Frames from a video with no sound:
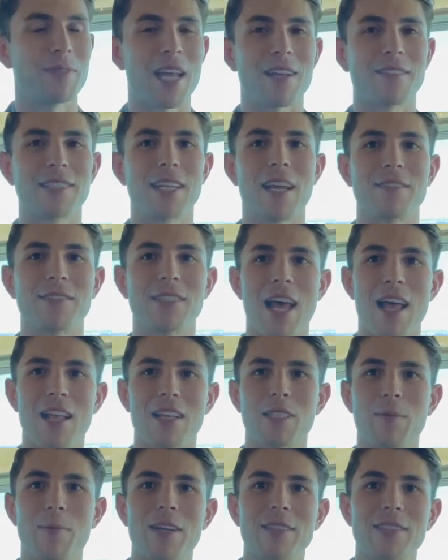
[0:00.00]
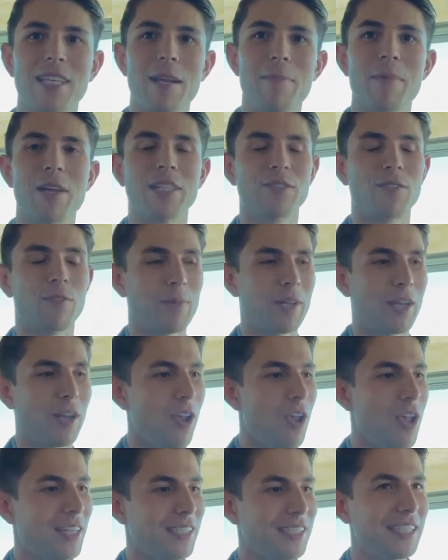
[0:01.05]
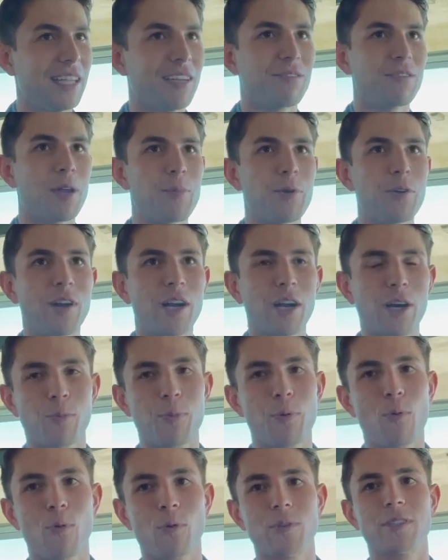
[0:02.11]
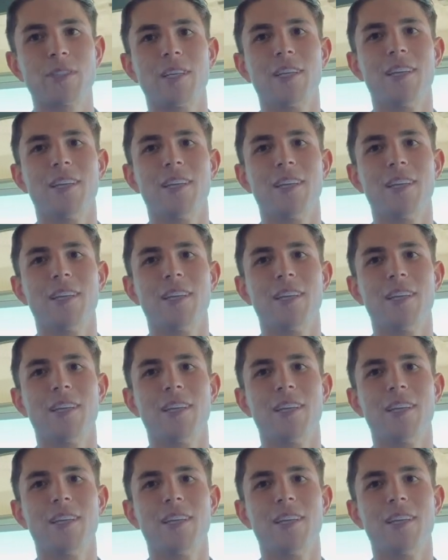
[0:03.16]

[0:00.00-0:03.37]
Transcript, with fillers: downtown Dallas, about 10 minutes from the DFW airport.